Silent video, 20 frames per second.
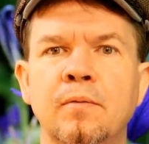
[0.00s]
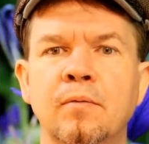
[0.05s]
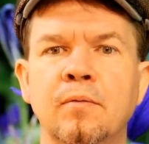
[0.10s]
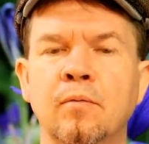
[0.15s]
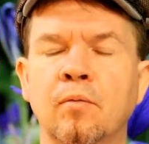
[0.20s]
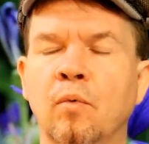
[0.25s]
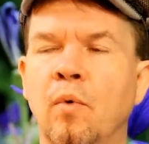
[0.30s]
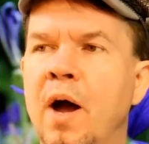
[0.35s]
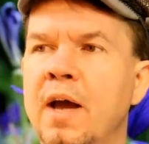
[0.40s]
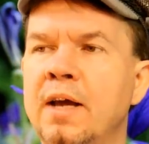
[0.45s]

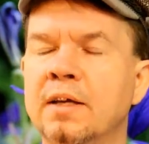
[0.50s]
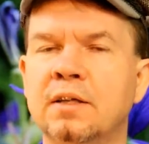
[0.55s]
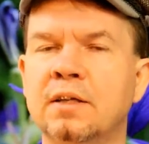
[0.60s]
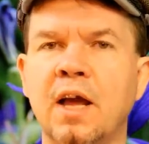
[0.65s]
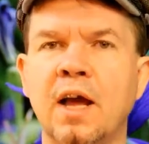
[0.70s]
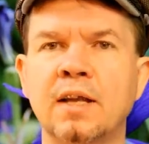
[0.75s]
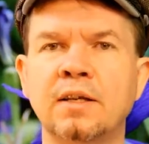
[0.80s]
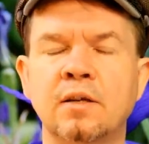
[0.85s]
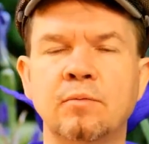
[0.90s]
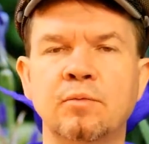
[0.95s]
Why is
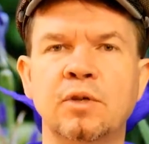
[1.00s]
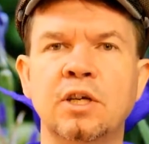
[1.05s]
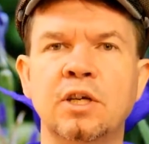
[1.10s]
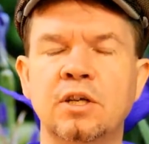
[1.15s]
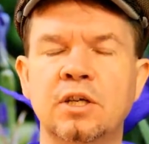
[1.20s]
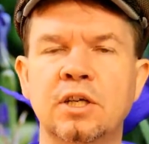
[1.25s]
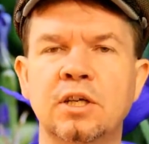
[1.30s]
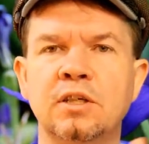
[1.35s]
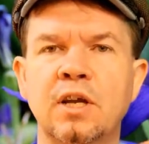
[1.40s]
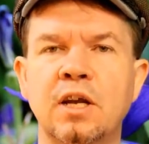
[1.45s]
Concept
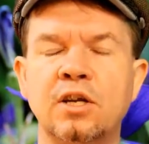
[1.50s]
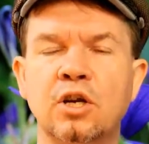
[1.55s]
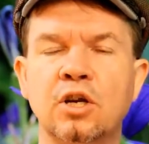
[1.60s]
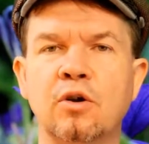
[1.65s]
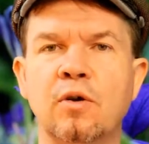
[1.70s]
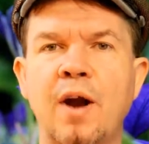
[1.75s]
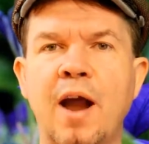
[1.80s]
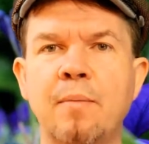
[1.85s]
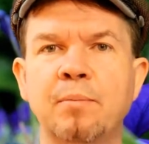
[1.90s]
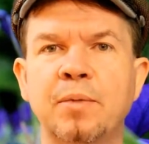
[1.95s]
Synergy such a
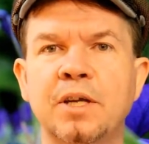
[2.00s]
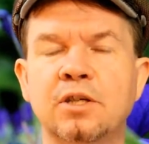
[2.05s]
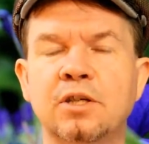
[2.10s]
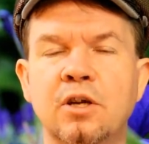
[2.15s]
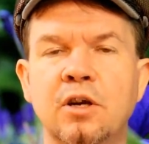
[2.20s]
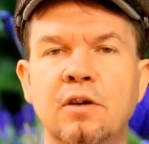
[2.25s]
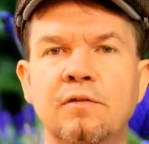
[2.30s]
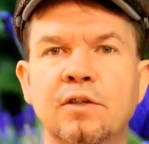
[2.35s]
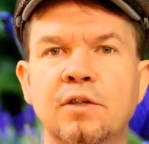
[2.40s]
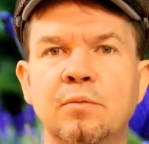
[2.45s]
crappy
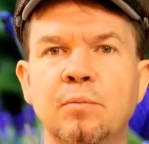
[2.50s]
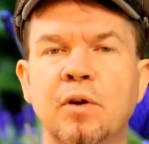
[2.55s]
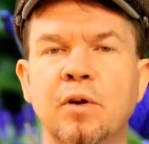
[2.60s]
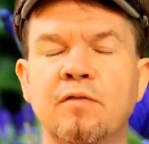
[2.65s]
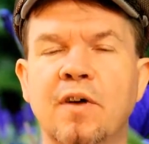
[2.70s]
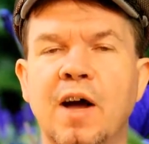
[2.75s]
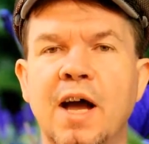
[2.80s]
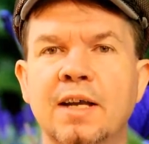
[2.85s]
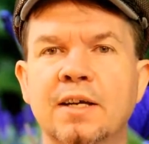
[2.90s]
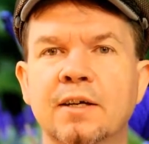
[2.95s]
service
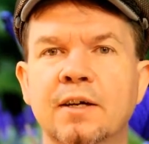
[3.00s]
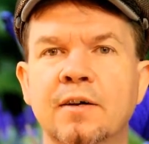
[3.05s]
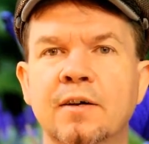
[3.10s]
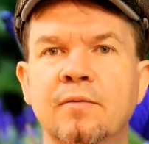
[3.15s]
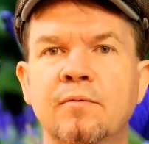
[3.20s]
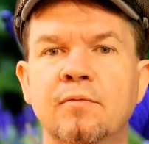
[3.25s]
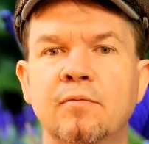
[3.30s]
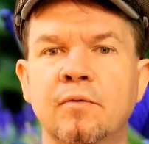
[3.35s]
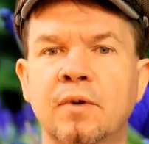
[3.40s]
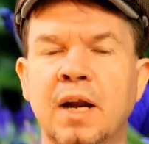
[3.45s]
provider
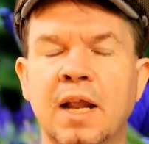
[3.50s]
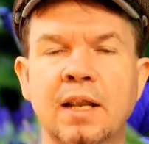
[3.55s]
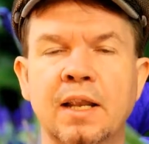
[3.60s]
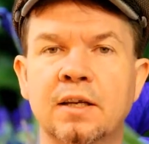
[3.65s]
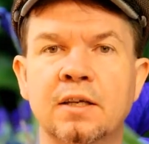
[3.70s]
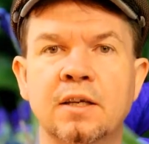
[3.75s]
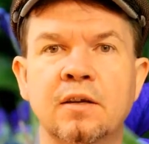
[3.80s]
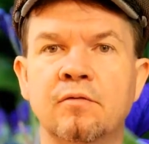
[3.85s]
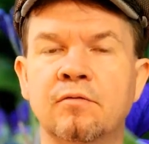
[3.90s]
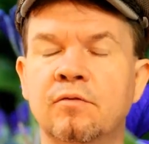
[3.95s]

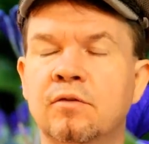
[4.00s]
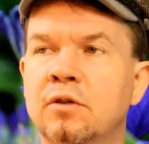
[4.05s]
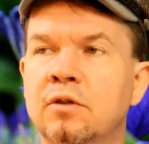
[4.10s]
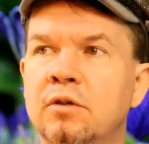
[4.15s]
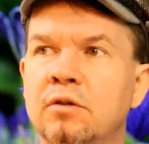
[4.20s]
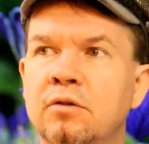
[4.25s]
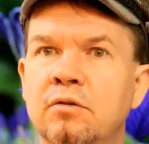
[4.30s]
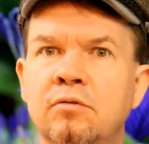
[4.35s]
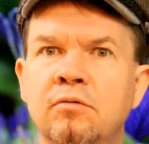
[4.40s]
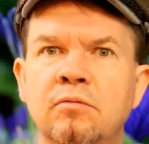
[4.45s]
relative
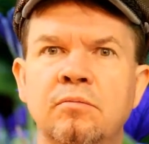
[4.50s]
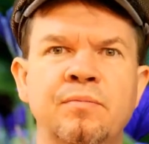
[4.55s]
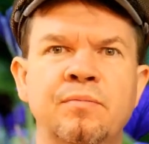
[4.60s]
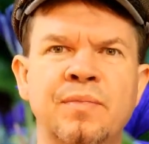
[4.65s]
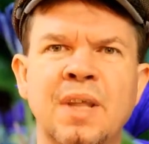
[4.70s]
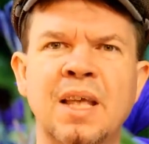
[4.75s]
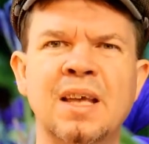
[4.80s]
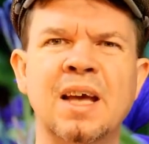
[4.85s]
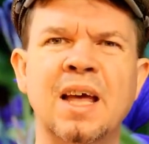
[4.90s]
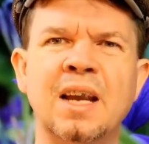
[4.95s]
to,
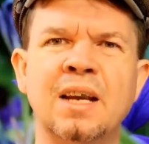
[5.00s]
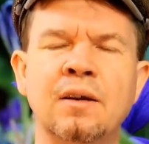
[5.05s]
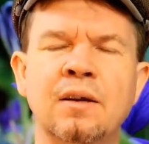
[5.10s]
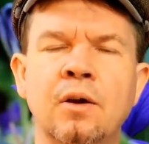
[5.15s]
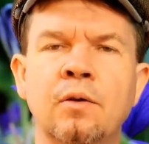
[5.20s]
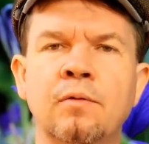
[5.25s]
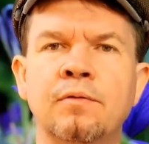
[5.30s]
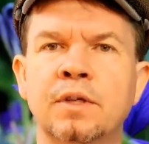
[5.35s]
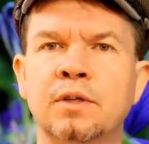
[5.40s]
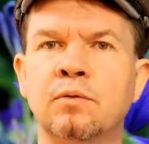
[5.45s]
I don't
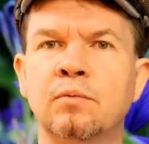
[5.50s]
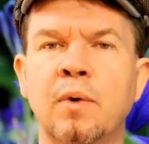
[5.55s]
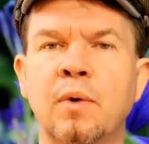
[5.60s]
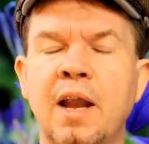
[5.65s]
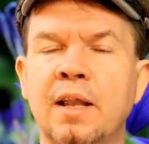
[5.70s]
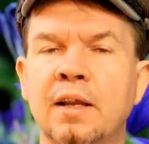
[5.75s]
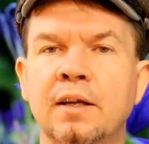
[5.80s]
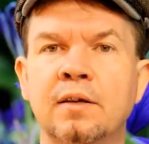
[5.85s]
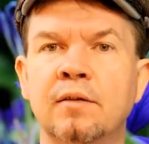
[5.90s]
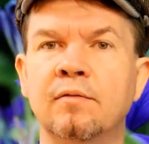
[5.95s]
know if it's
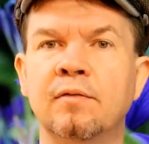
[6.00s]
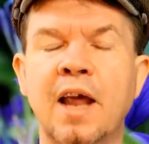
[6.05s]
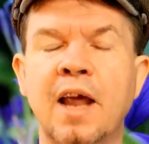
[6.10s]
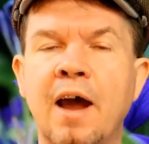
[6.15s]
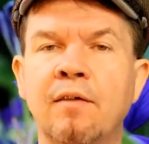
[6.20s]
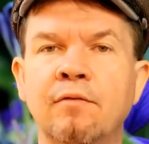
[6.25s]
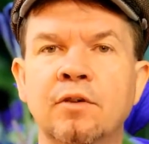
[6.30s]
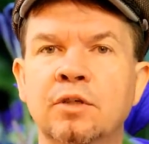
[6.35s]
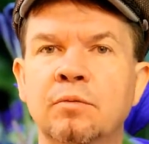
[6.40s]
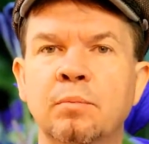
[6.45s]
relative to
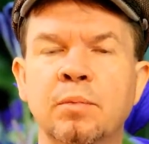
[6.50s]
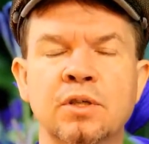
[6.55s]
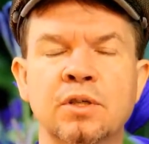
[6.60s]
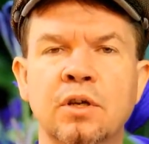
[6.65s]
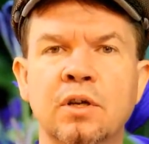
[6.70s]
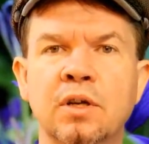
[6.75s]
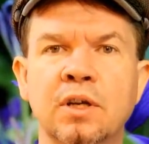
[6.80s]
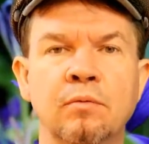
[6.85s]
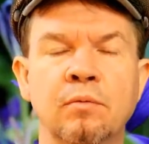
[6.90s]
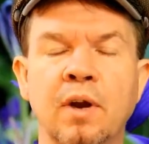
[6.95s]
average, but
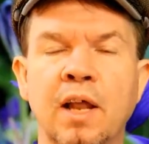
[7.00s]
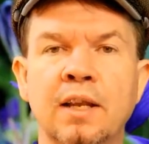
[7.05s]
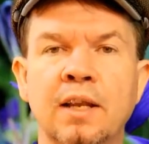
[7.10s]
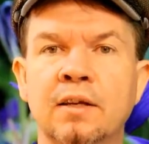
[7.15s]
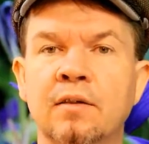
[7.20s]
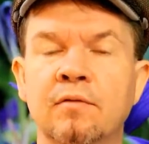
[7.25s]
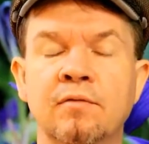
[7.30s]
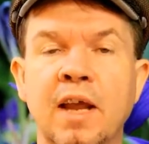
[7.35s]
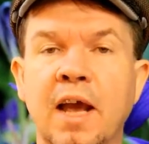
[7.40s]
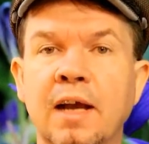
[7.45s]
certainly
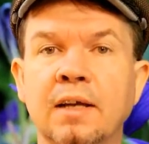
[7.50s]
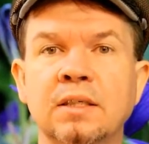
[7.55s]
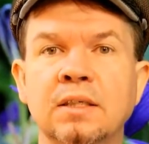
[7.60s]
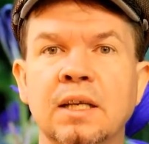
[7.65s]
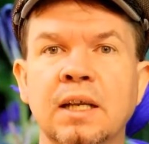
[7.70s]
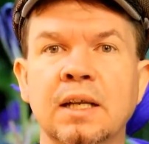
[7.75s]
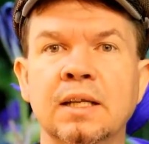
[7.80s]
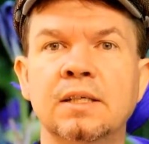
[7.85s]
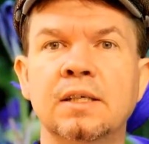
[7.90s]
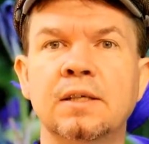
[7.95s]
relative to
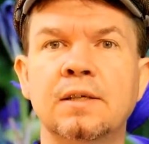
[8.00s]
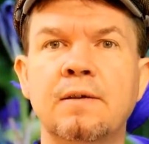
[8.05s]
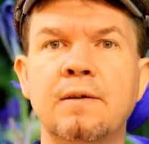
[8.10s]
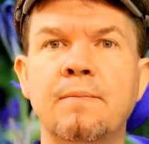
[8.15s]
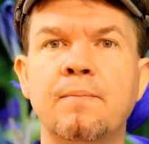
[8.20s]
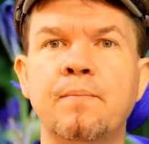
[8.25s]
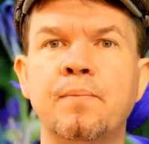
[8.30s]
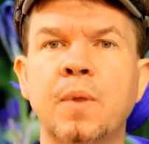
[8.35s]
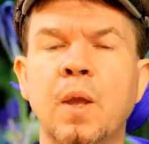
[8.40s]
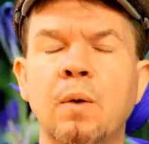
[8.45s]
excellence?
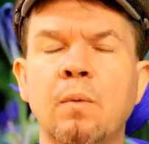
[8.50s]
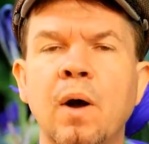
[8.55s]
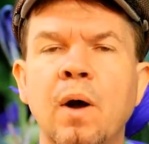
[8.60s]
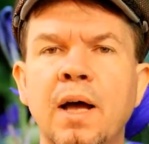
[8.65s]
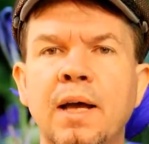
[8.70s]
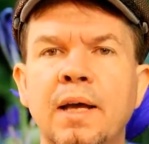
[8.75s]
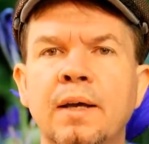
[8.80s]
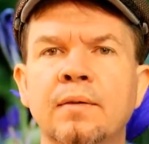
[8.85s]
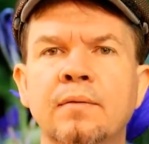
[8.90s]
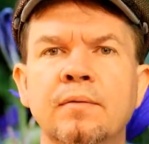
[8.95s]

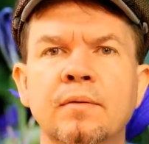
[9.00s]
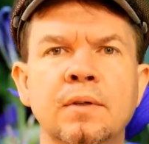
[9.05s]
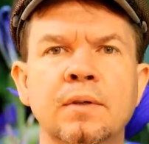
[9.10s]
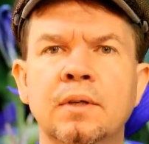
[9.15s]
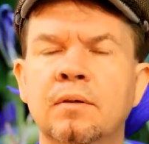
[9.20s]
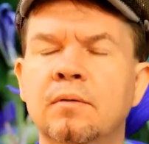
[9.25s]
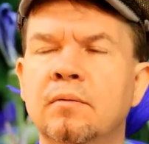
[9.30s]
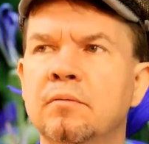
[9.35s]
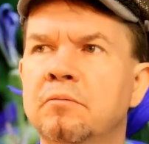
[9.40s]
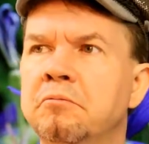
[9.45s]
Why?
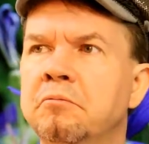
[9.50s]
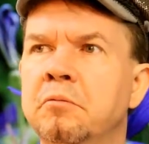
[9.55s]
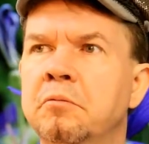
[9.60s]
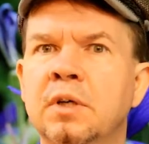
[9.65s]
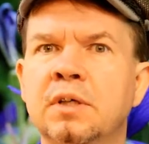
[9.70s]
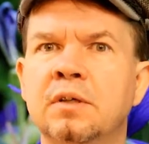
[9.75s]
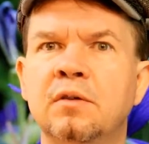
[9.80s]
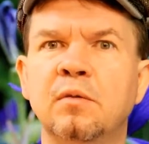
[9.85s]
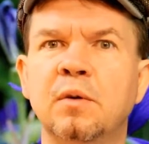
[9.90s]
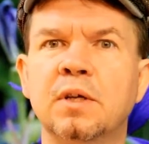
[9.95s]
You know,
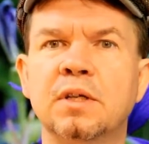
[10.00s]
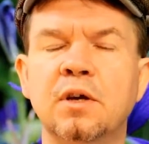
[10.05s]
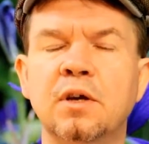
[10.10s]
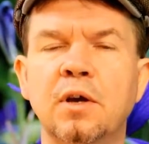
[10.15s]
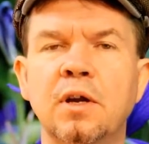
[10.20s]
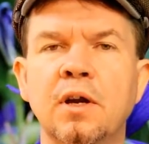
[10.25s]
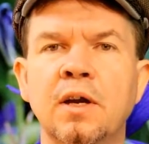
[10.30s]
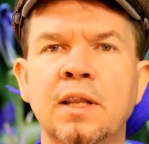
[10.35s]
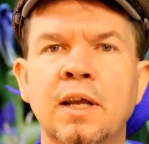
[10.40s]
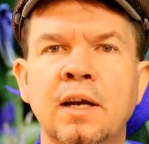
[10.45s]
what's
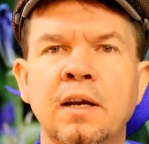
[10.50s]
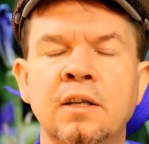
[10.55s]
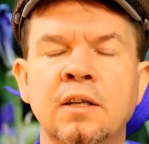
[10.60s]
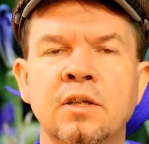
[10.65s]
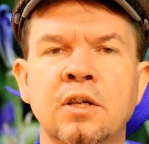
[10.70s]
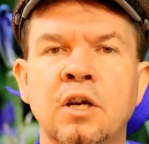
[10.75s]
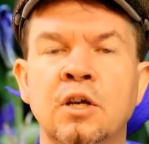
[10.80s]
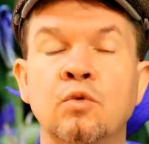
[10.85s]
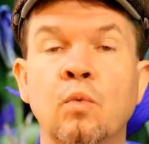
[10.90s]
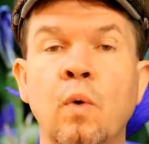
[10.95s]
going on there,
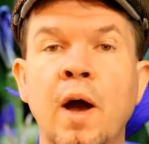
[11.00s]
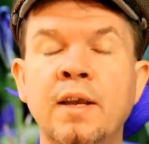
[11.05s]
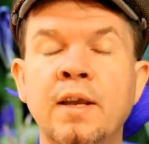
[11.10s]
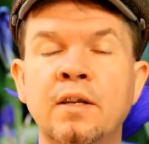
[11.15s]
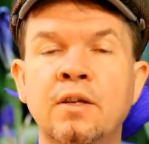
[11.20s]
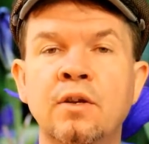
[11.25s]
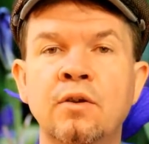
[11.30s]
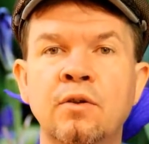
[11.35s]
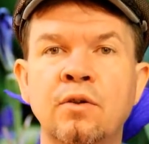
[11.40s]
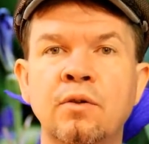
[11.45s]
Lazaris? Why
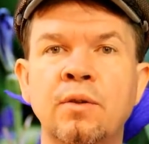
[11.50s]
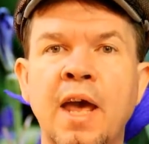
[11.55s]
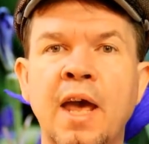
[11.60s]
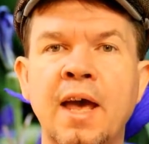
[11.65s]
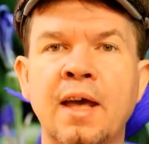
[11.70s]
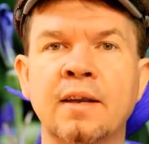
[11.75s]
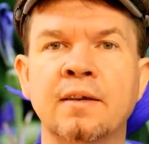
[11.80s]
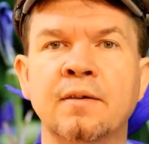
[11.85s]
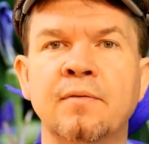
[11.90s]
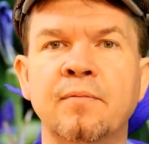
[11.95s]
did you do
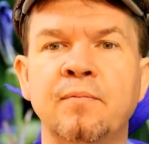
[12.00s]
that?